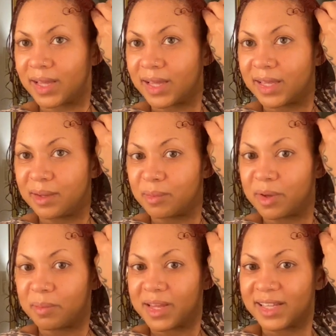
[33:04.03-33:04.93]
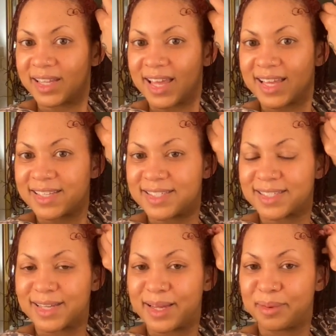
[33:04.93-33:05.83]
I am on my
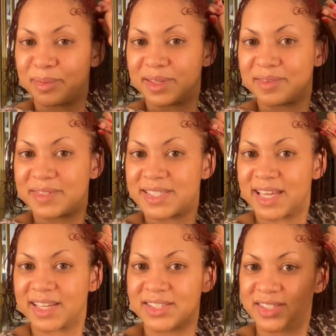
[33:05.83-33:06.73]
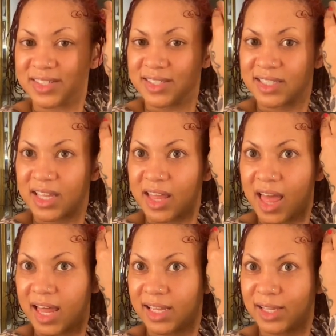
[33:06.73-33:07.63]
last couple of sections.
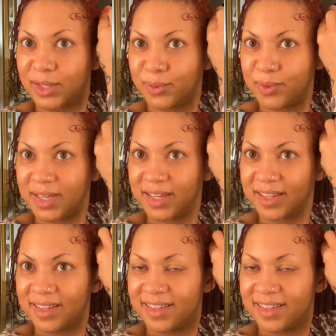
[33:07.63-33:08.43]
Hallelujah.